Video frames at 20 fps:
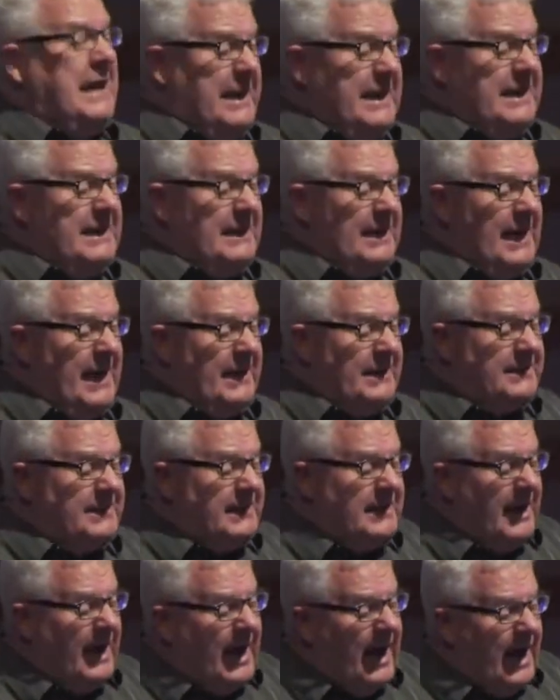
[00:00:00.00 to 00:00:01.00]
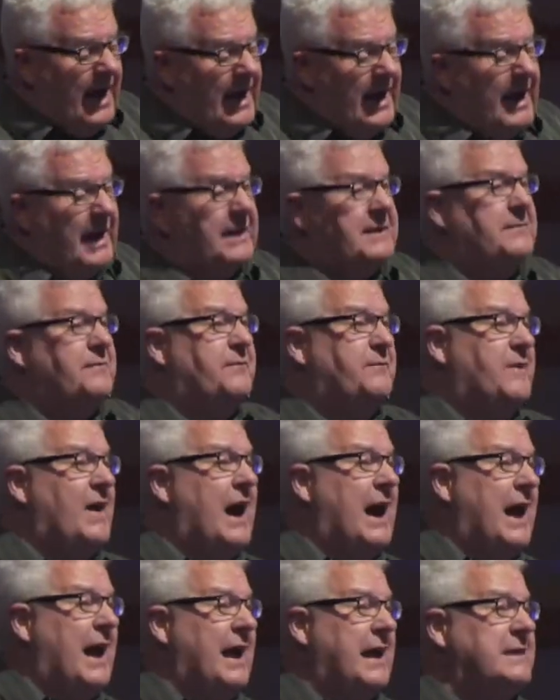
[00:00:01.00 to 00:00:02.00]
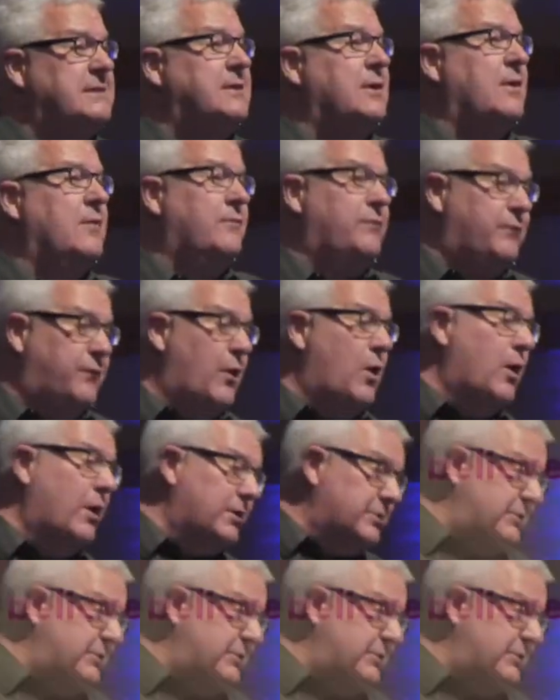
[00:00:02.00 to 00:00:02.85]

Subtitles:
he let God fight for